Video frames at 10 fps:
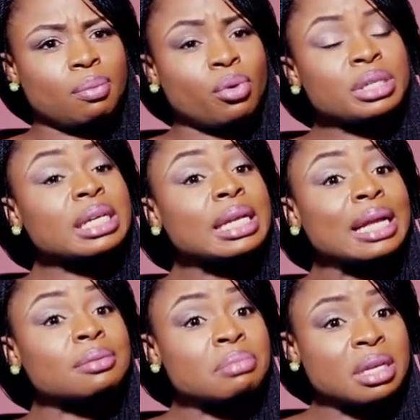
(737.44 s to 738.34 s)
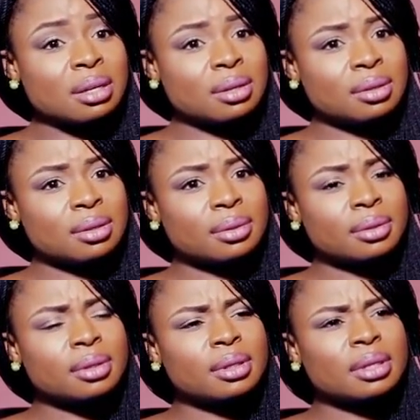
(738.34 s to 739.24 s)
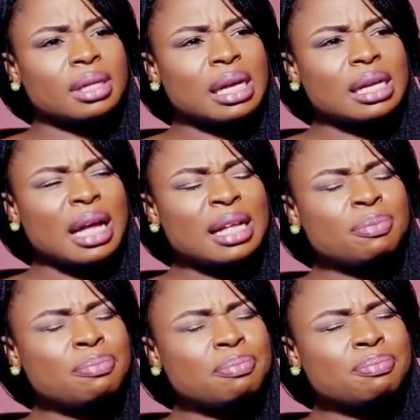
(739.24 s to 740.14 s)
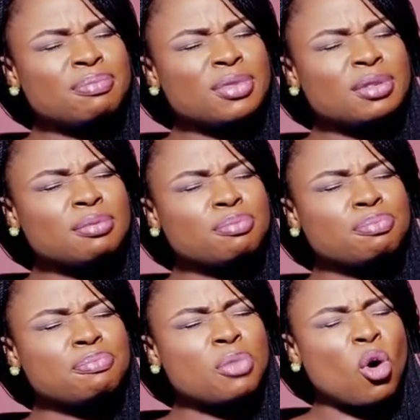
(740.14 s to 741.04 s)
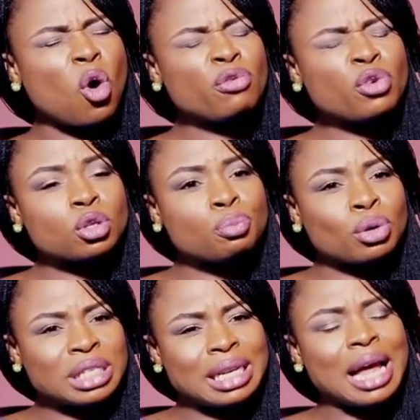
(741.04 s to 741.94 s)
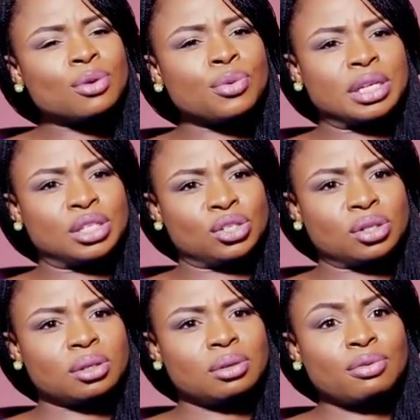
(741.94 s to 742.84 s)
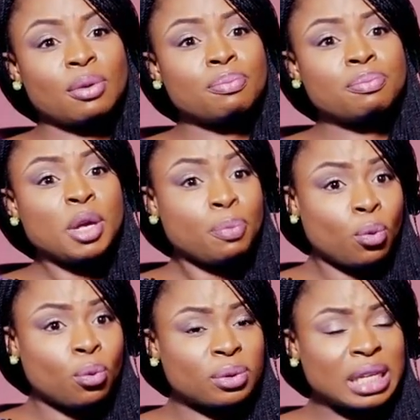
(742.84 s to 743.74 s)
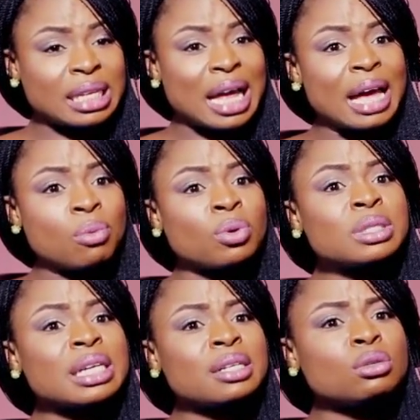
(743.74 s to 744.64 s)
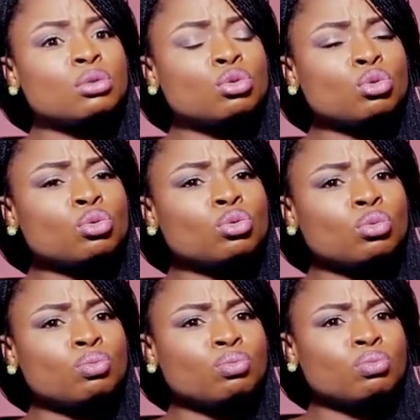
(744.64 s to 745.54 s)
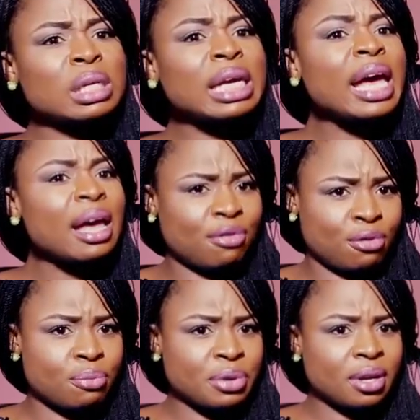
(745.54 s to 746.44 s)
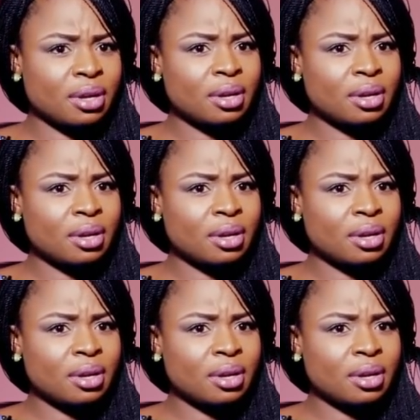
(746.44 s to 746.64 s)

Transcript: pointed at me, and obvious body language from people that I wanted to care for me.